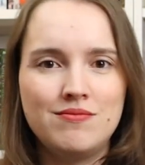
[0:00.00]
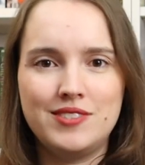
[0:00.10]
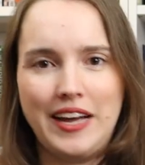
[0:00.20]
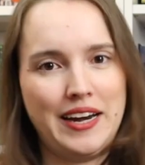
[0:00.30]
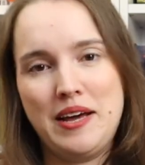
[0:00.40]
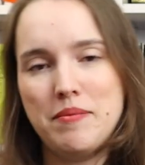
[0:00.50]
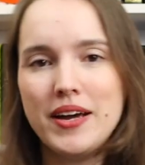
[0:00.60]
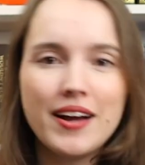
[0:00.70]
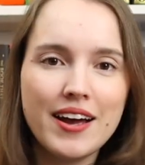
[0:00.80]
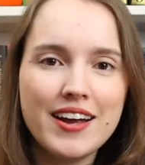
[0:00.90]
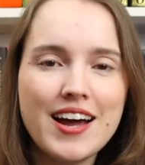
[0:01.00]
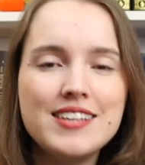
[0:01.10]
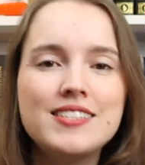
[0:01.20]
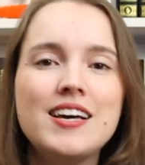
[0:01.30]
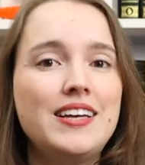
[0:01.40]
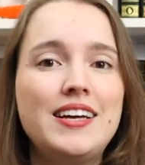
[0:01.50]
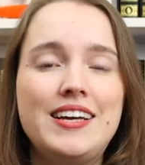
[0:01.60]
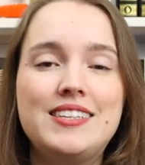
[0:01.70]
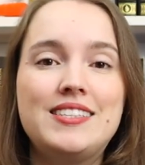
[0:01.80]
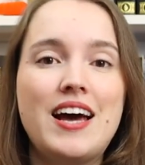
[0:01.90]
dynamic, I guess,
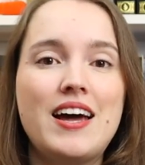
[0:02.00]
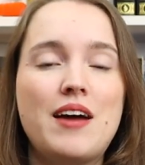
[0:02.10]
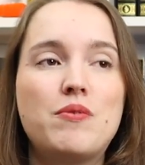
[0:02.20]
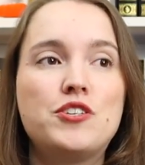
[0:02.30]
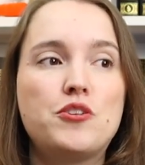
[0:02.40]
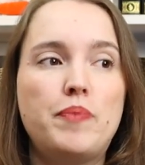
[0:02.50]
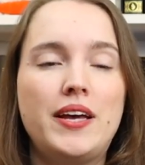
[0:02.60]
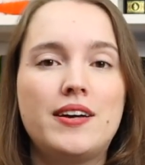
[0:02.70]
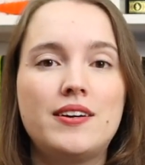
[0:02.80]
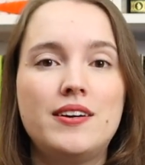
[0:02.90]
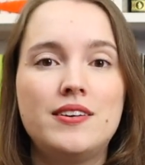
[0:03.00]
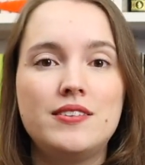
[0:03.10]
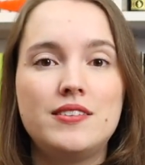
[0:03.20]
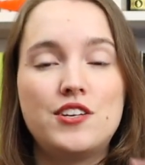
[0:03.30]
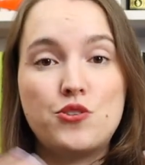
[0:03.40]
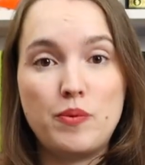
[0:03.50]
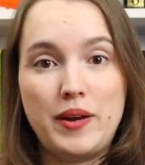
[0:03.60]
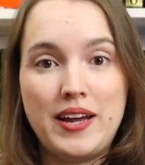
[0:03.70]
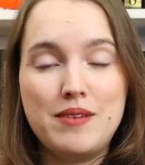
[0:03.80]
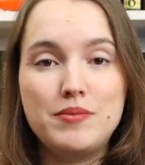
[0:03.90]
is that I want to pick the two
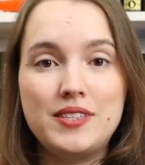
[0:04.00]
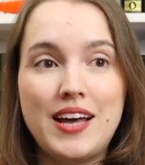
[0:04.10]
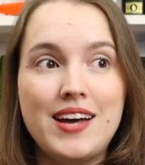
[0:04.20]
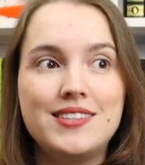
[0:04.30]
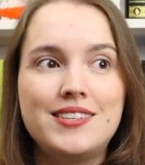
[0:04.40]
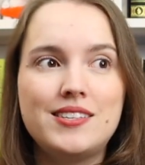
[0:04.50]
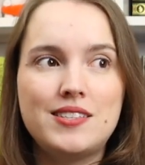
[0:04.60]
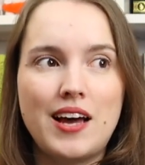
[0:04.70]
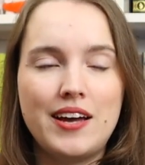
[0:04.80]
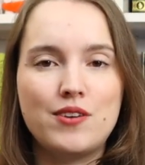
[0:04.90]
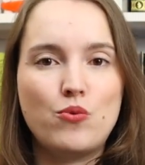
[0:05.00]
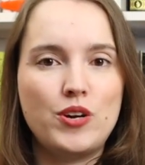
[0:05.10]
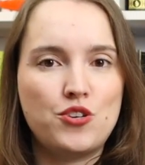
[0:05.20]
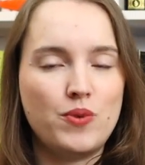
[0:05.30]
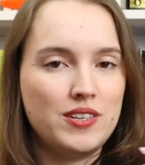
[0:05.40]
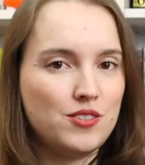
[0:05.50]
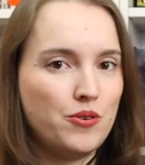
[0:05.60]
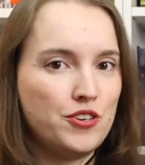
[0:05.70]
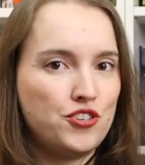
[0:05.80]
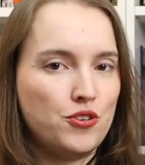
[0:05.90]
M&Ms and decide which one is
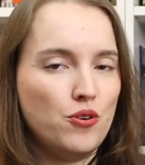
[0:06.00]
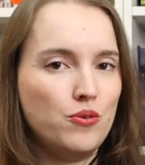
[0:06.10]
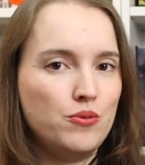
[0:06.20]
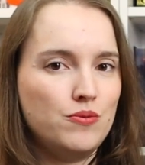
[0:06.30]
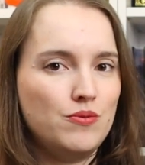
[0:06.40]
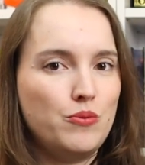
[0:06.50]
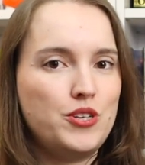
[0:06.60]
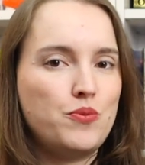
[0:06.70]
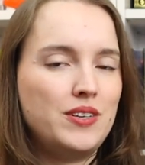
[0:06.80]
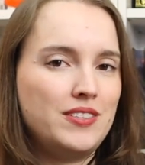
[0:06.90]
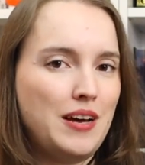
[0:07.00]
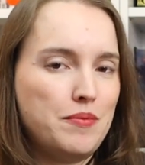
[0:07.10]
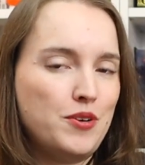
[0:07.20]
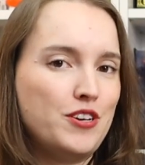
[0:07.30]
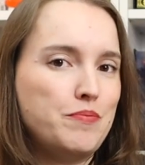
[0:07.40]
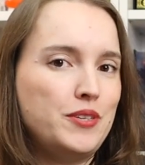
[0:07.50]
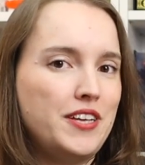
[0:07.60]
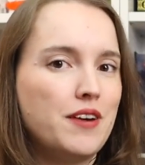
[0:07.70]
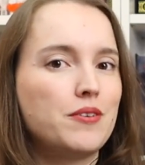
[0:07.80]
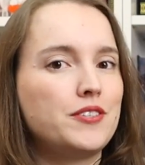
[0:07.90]
going to go, which one I'm going to put the
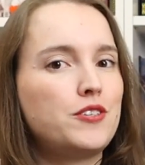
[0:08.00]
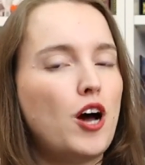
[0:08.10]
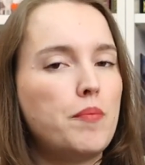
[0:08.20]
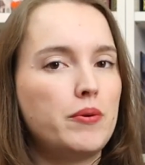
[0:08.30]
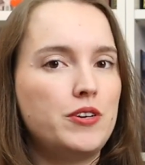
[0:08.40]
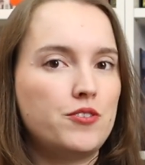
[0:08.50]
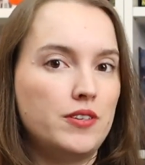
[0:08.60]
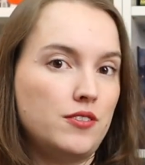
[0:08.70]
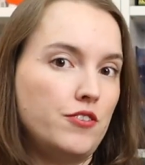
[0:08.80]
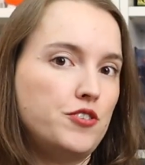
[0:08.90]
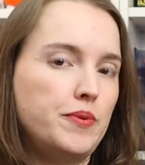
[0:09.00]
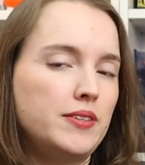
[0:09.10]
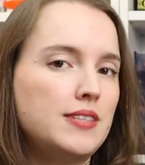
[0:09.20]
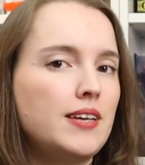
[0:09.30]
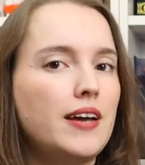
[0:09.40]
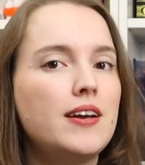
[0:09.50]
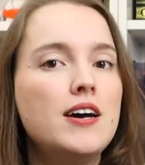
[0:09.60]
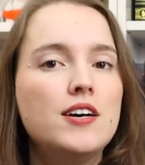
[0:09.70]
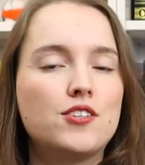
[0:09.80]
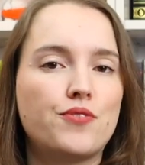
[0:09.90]
arrow on the top and which one is going to be on the side.
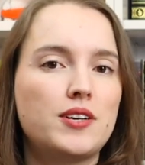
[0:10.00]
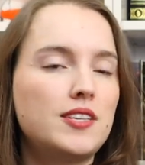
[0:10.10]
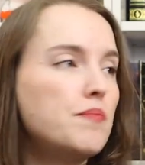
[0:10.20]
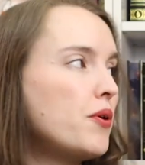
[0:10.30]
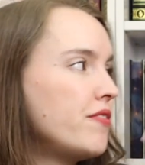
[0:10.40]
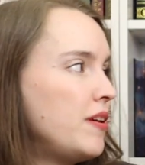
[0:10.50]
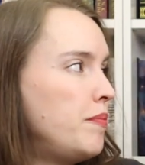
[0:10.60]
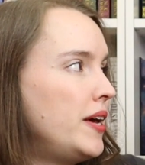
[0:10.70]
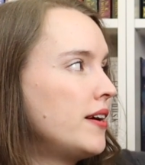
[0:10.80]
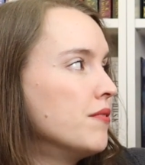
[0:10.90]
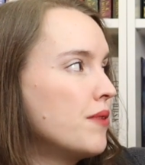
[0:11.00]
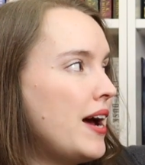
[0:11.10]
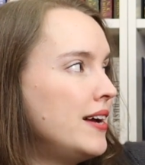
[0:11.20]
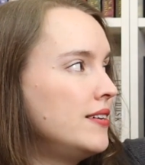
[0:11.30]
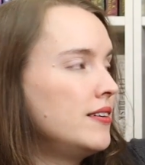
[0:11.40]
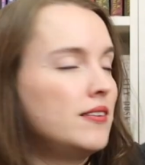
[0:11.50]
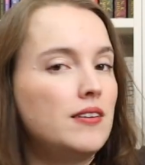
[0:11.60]
So for example, if I pick red,